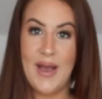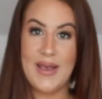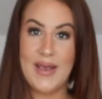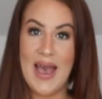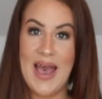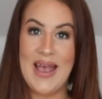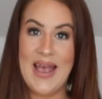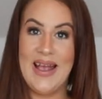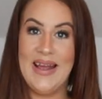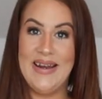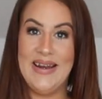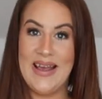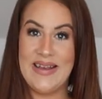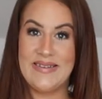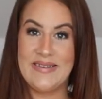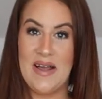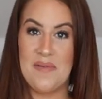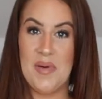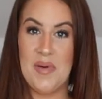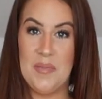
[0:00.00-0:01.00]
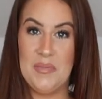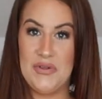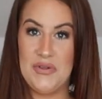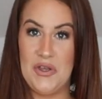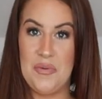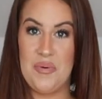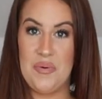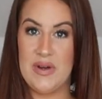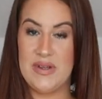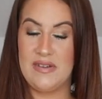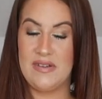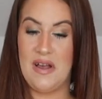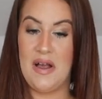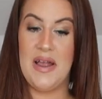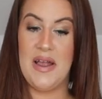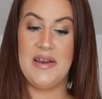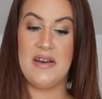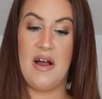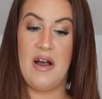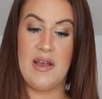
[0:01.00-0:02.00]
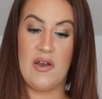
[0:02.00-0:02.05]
Okay, next up, I'm super excited.